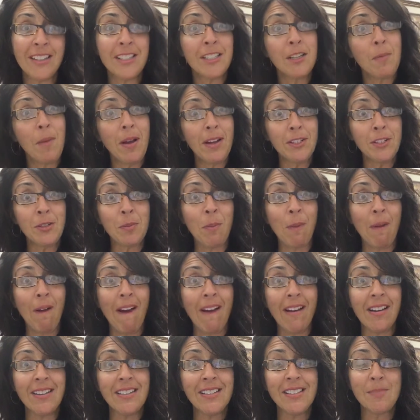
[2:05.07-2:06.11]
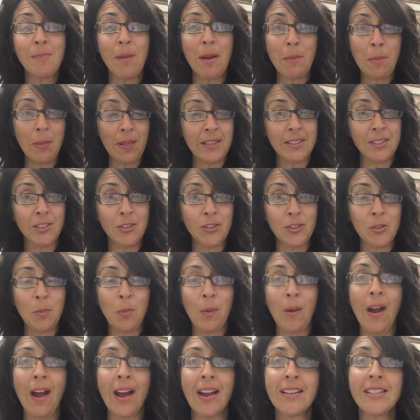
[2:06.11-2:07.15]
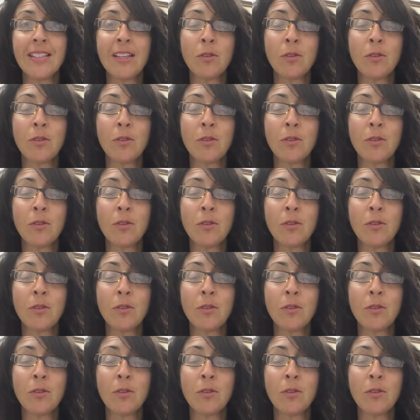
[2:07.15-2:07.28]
to my surprise, my pleasant surprise,